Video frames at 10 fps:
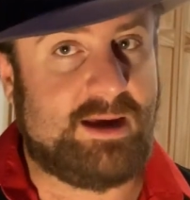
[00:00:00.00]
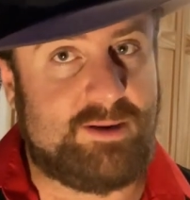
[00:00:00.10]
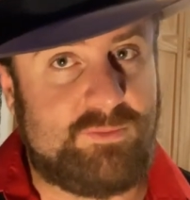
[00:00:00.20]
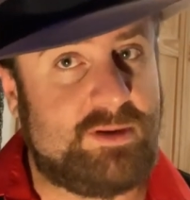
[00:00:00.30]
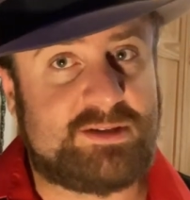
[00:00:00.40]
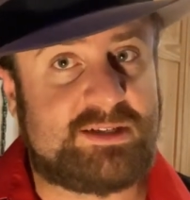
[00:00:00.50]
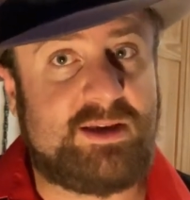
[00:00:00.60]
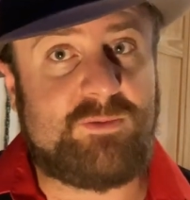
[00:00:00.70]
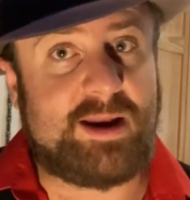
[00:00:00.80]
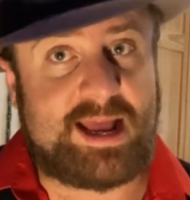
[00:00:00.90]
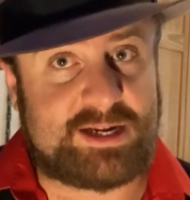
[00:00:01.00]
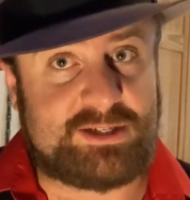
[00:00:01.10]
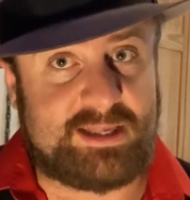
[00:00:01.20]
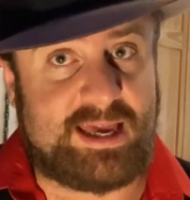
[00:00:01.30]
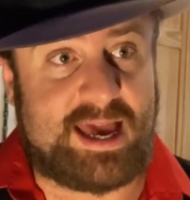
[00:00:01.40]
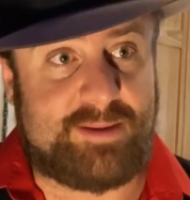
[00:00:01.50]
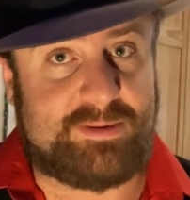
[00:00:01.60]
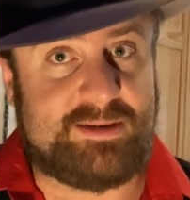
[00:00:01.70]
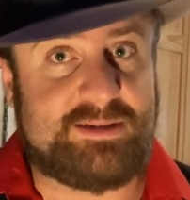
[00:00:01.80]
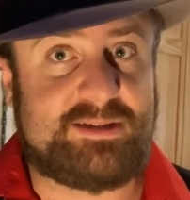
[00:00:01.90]
we'll see what actually
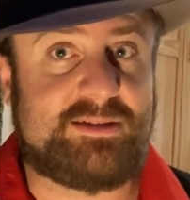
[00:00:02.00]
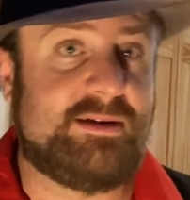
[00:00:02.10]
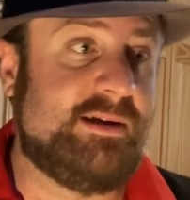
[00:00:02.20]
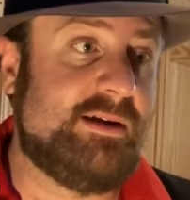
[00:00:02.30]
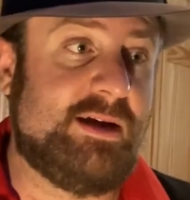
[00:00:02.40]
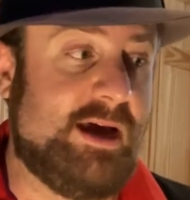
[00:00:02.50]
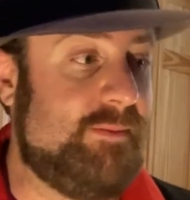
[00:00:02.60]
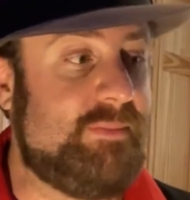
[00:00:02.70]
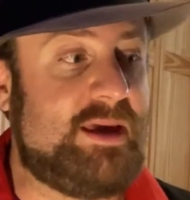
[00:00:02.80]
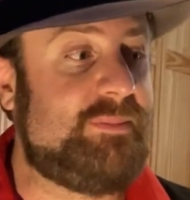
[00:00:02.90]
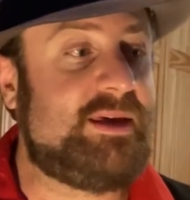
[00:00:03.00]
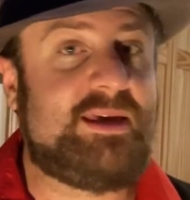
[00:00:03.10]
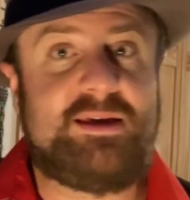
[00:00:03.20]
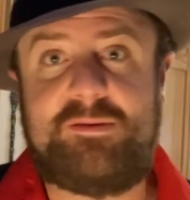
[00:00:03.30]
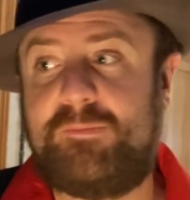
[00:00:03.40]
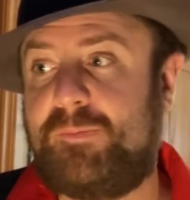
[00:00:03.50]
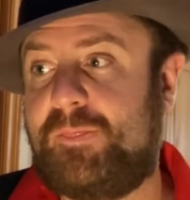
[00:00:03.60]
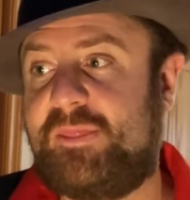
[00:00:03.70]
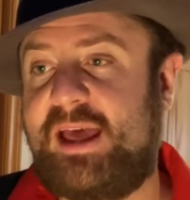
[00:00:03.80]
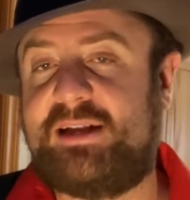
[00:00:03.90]
happens. Uh, maybe
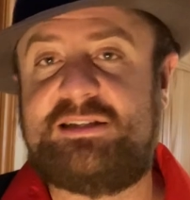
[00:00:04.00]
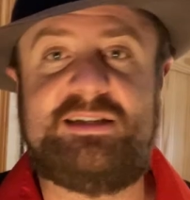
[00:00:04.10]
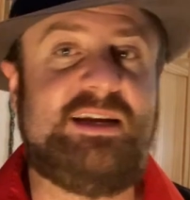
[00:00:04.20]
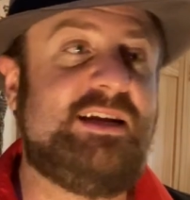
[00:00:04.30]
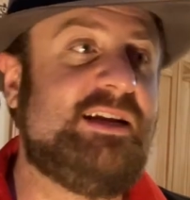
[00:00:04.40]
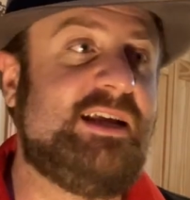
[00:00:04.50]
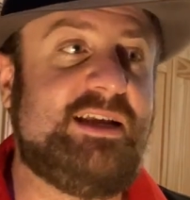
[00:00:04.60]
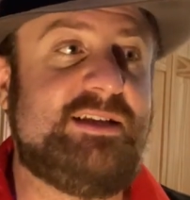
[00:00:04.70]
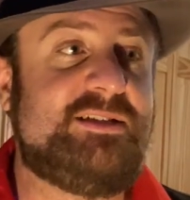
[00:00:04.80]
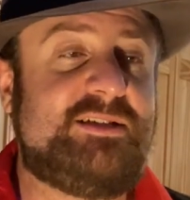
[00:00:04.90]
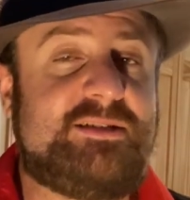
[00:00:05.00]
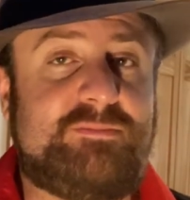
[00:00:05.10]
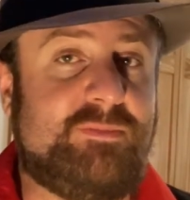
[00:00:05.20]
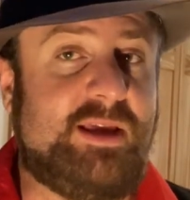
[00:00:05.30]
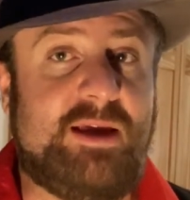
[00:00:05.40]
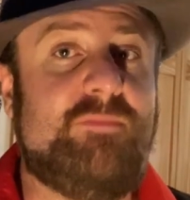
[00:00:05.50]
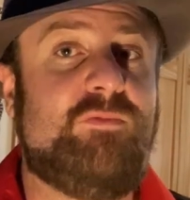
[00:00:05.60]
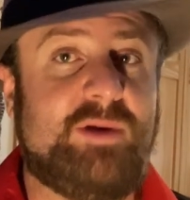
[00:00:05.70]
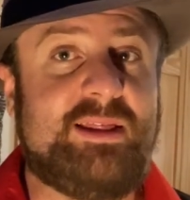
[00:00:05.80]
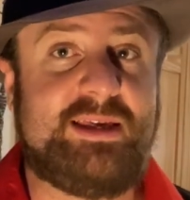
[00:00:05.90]
that scene is him
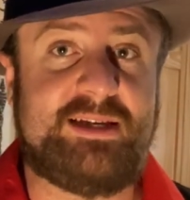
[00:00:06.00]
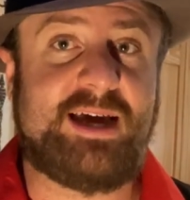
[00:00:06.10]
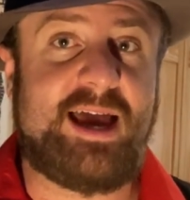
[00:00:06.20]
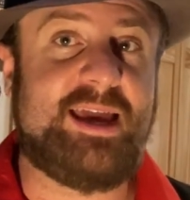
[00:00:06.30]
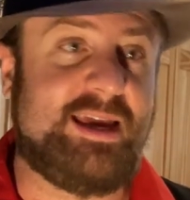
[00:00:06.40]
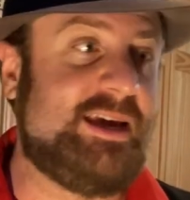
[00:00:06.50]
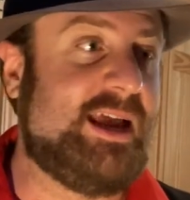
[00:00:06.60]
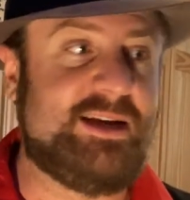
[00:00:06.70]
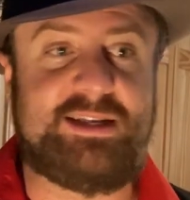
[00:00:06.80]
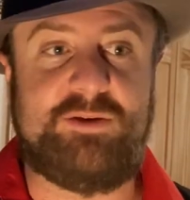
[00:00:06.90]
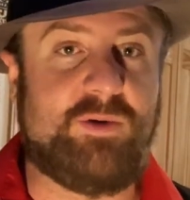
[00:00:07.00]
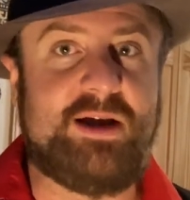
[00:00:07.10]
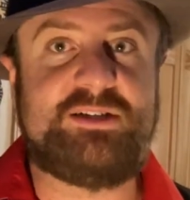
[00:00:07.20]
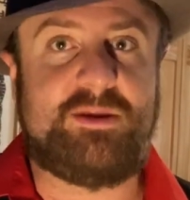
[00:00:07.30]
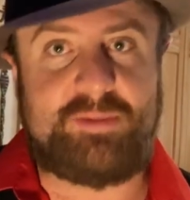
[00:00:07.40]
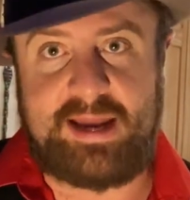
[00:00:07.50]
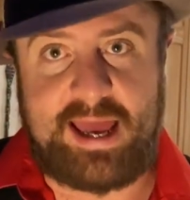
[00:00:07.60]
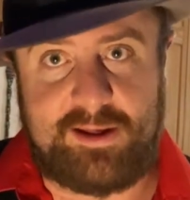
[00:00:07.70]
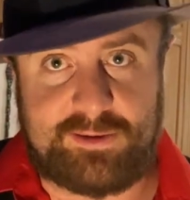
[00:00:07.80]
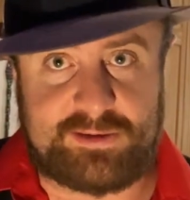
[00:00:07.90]
really dying and he winds up in
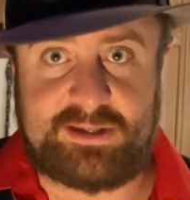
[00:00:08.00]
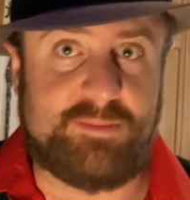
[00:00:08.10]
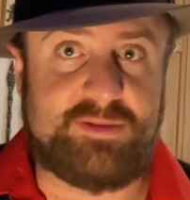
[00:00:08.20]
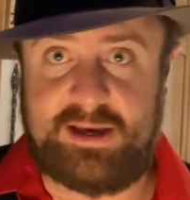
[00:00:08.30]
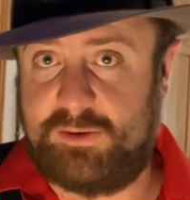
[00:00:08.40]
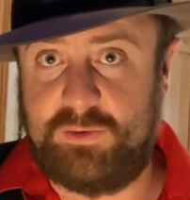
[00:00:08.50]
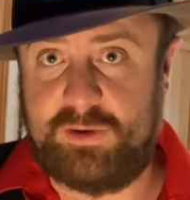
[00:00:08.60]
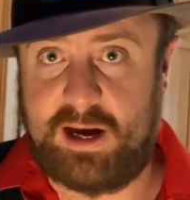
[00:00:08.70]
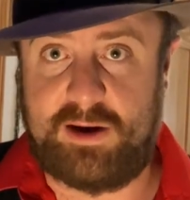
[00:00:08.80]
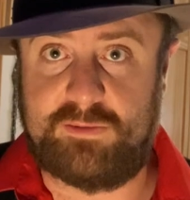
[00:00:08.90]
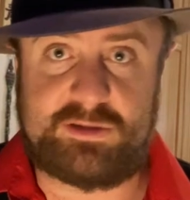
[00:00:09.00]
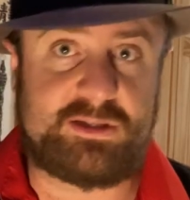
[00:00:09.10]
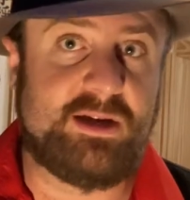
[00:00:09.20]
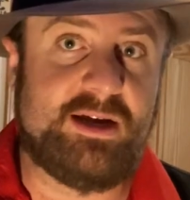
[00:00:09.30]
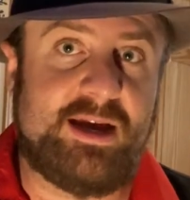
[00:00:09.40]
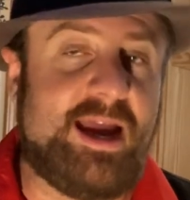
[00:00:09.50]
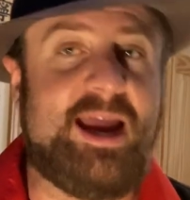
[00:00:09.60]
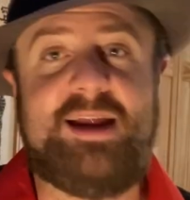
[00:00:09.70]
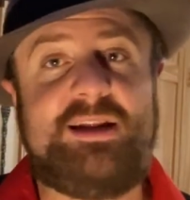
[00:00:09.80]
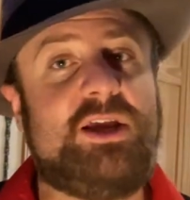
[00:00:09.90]
hell or something. Who knows?
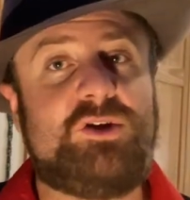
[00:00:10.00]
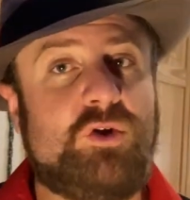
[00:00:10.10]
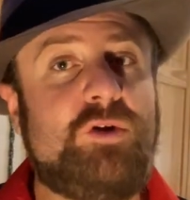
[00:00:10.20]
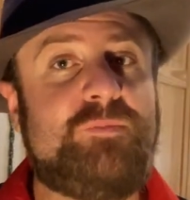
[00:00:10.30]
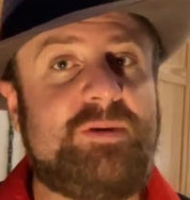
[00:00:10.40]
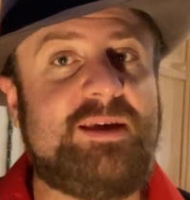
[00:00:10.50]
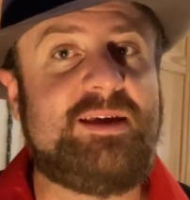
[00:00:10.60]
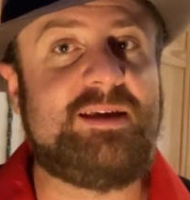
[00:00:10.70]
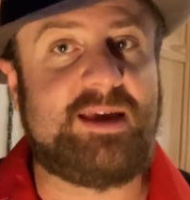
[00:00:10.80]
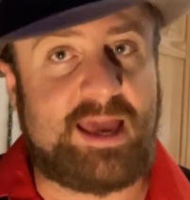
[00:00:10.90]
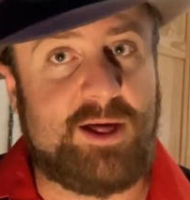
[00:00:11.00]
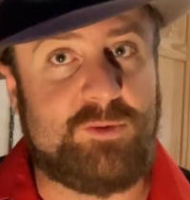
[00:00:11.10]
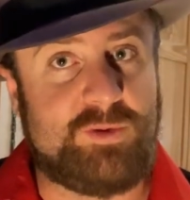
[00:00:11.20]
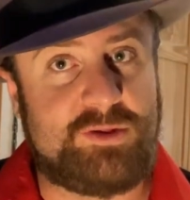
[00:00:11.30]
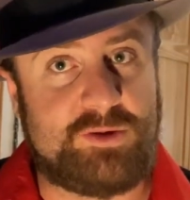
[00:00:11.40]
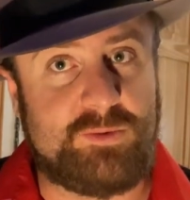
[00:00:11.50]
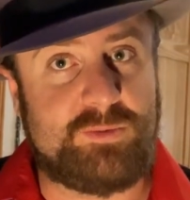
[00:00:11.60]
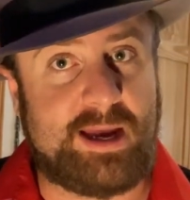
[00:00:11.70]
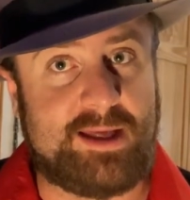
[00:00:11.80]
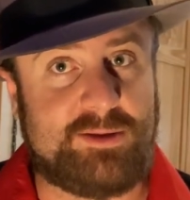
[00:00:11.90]
And it could be hell with
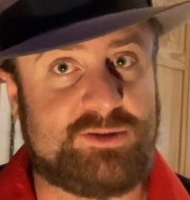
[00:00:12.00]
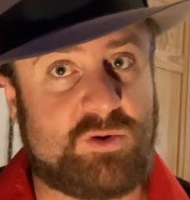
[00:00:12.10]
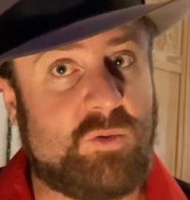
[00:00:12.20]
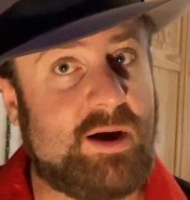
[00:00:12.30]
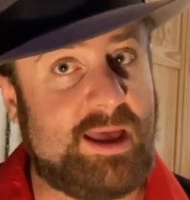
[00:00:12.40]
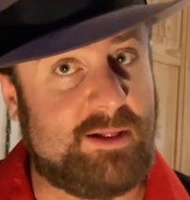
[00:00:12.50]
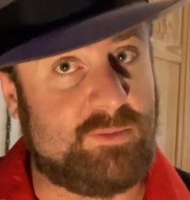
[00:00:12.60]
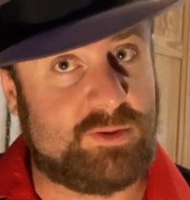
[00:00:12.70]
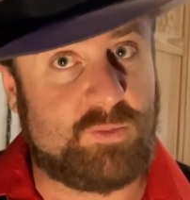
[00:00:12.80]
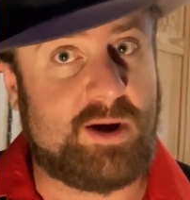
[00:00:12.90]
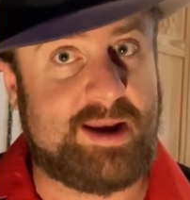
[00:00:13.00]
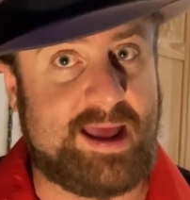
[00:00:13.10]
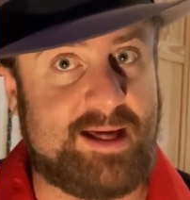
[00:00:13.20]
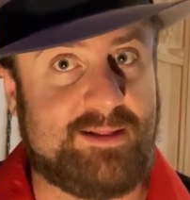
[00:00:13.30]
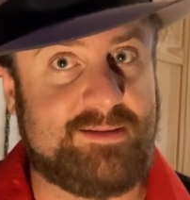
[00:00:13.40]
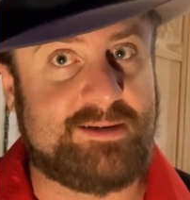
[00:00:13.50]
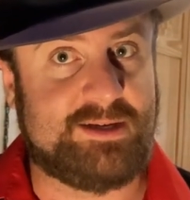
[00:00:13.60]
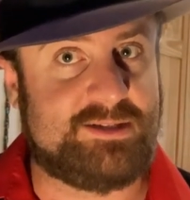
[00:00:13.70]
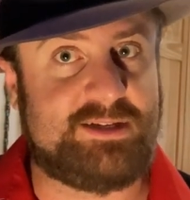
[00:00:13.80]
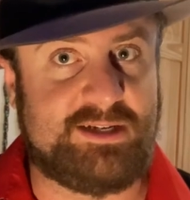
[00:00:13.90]
two L's or hell with one L,
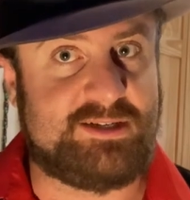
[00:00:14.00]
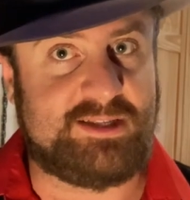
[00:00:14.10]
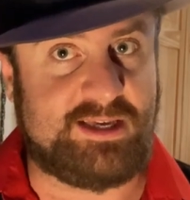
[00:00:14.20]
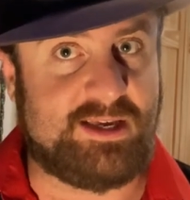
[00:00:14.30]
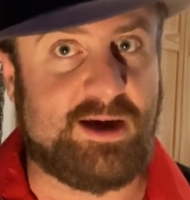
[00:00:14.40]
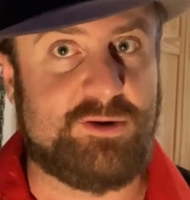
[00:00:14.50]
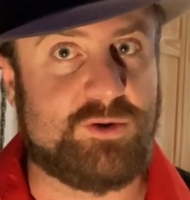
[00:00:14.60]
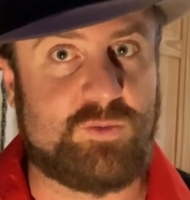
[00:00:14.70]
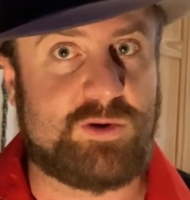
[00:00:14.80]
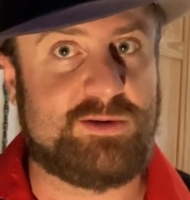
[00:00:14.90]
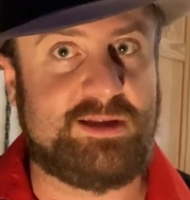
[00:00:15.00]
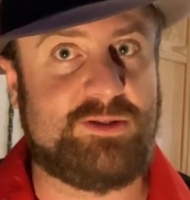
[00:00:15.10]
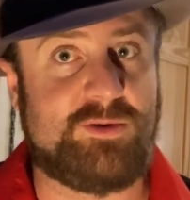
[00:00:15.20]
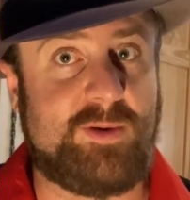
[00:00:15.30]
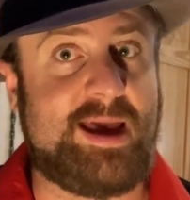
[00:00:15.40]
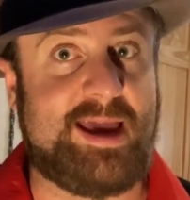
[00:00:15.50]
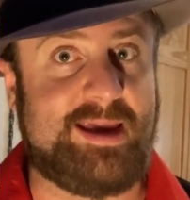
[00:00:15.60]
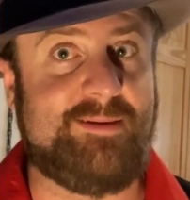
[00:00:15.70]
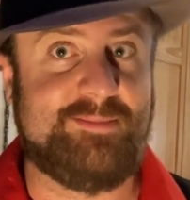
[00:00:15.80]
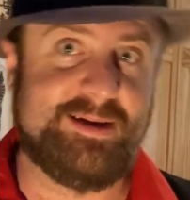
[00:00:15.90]
because it's the underworld either way.